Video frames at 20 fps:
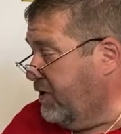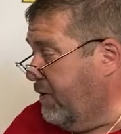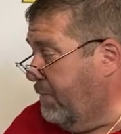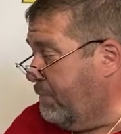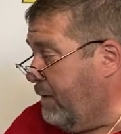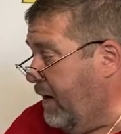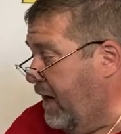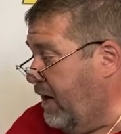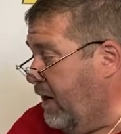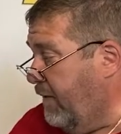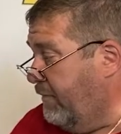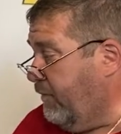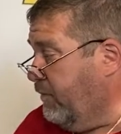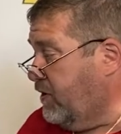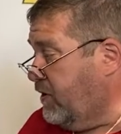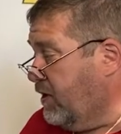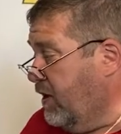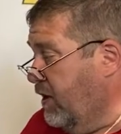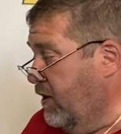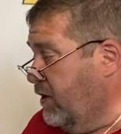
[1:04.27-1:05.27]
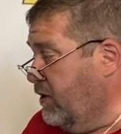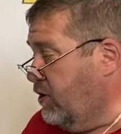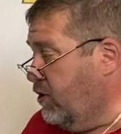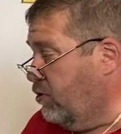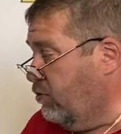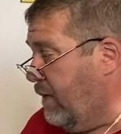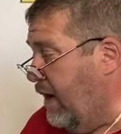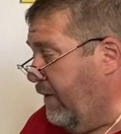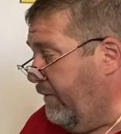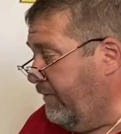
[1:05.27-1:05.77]
Your payoff was
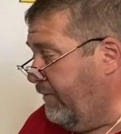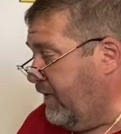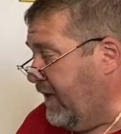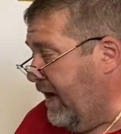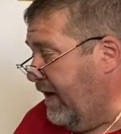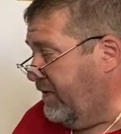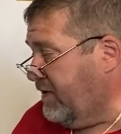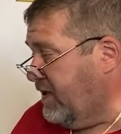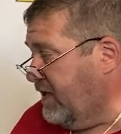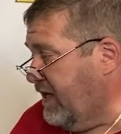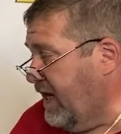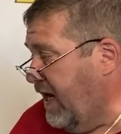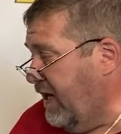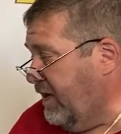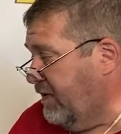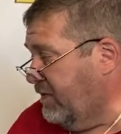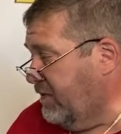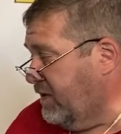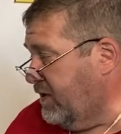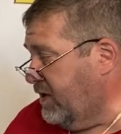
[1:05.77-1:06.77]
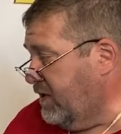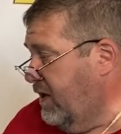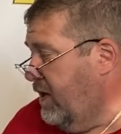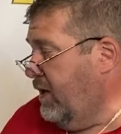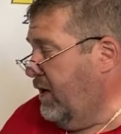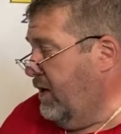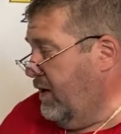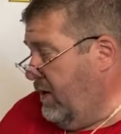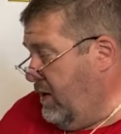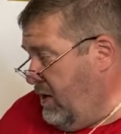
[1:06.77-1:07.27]
$12,000.
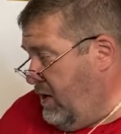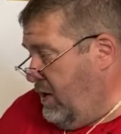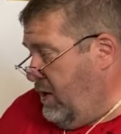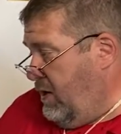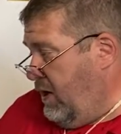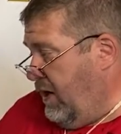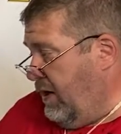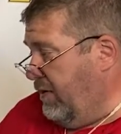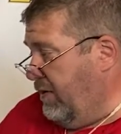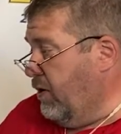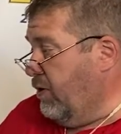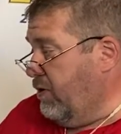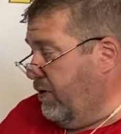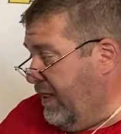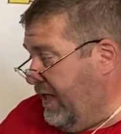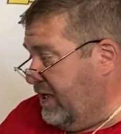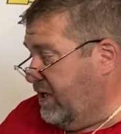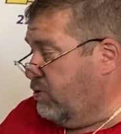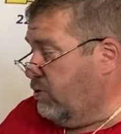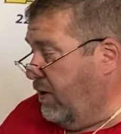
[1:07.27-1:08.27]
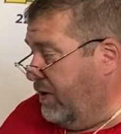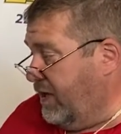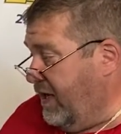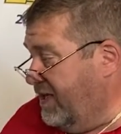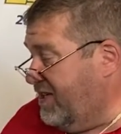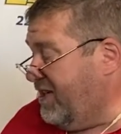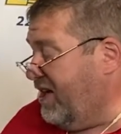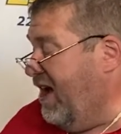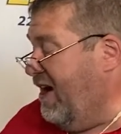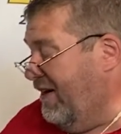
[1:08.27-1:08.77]
Uh, or oh, no, that's
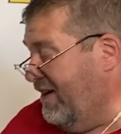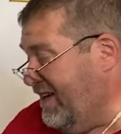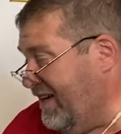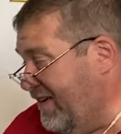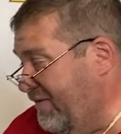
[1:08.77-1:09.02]
$12,000